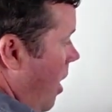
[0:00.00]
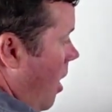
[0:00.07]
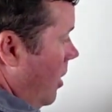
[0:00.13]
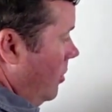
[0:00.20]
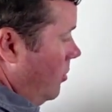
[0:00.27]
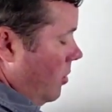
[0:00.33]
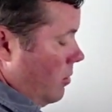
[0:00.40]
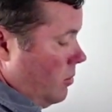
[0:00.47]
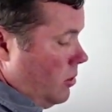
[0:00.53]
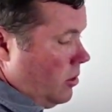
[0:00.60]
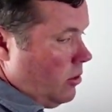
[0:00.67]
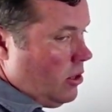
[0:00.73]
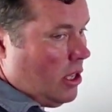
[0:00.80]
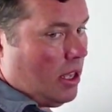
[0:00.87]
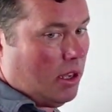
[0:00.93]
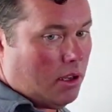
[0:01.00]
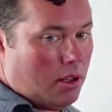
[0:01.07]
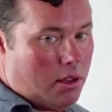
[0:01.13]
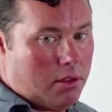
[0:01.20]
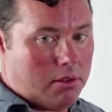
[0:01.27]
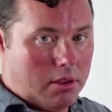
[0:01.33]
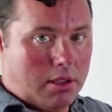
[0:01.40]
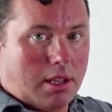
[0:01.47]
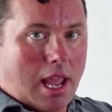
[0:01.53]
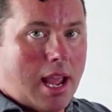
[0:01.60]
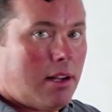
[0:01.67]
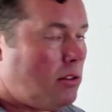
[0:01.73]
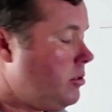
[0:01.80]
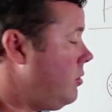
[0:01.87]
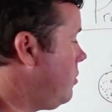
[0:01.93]
also to kill
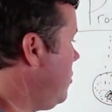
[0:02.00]
cancer